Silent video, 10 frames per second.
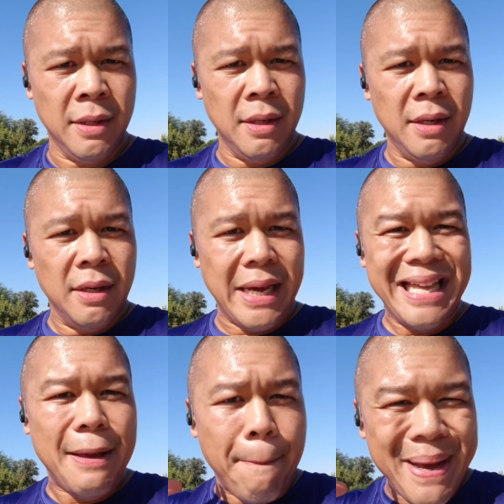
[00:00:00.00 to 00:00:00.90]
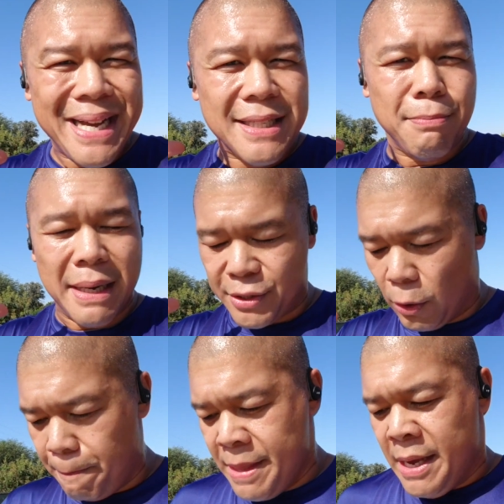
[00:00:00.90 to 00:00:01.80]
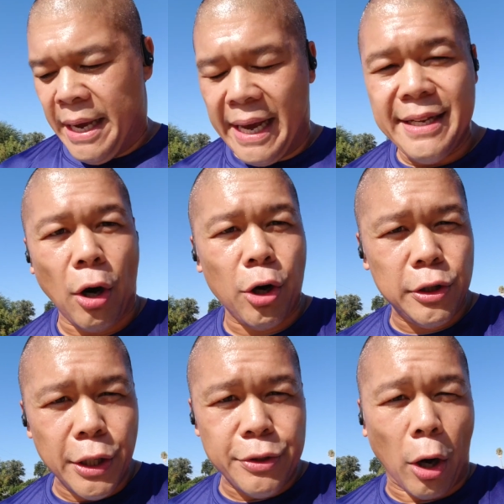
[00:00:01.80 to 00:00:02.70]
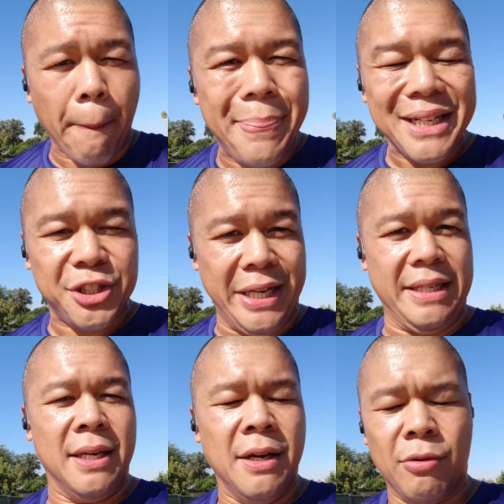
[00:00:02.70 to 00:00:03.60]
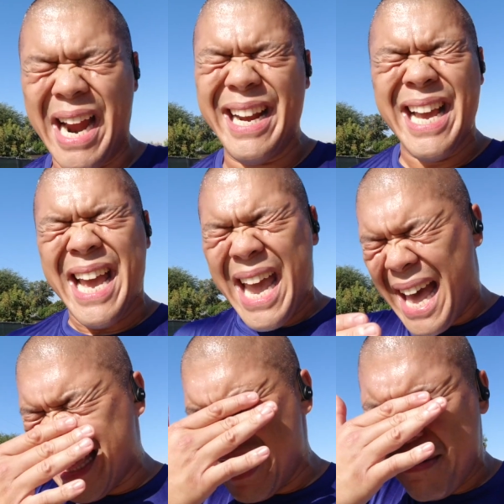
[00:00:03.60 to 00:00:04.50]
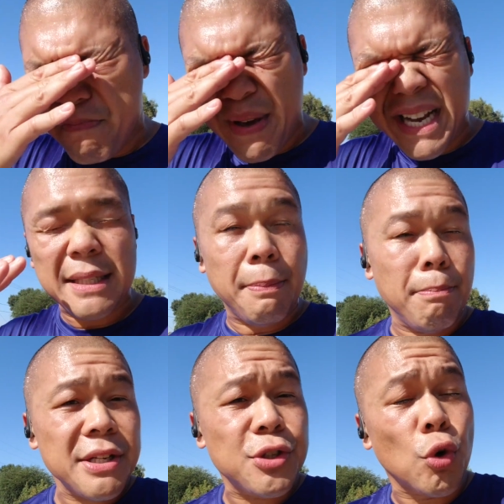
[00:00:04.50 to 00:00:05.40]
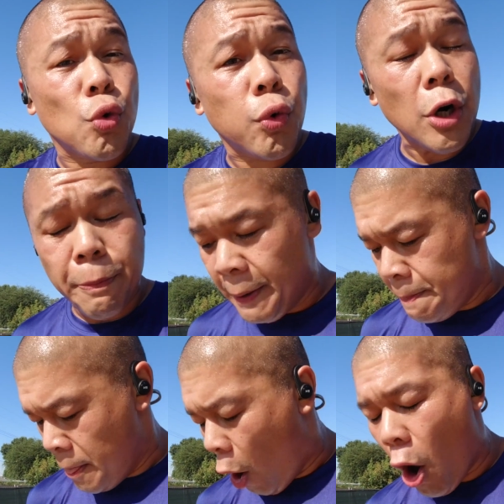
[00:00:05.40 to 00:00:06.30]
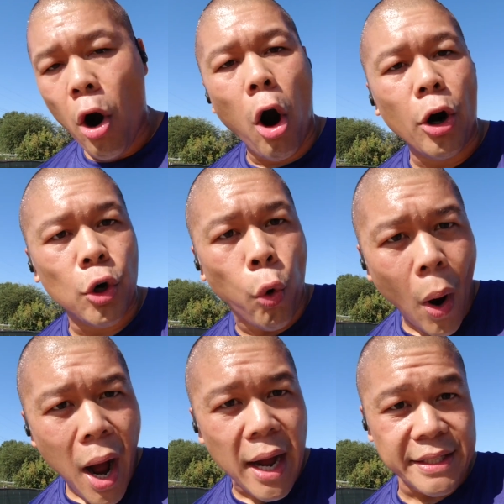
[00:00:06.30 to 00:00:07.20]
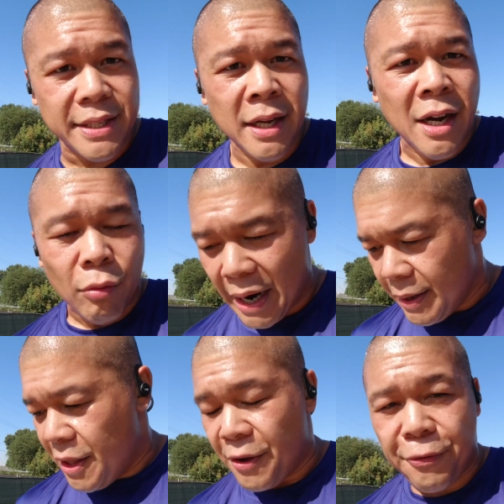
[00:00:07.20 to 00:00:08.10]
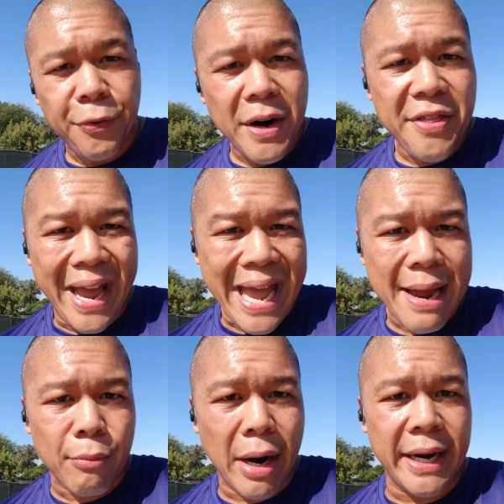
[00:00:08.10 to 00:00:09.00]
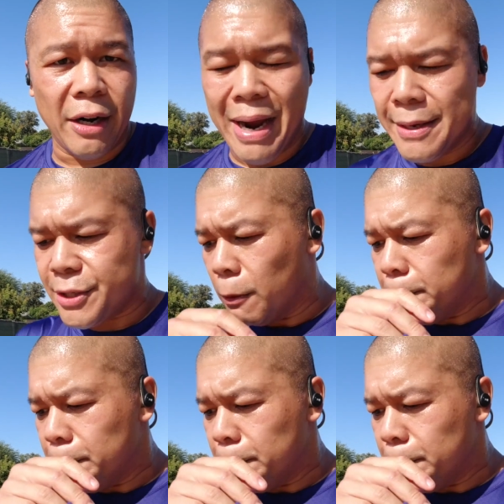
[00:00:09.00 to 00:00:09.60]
okay, the biggest muscle is our glutes, our butt cheeks, right? And the biggest muscle group are our quads, right? The front of the ham right here, right? So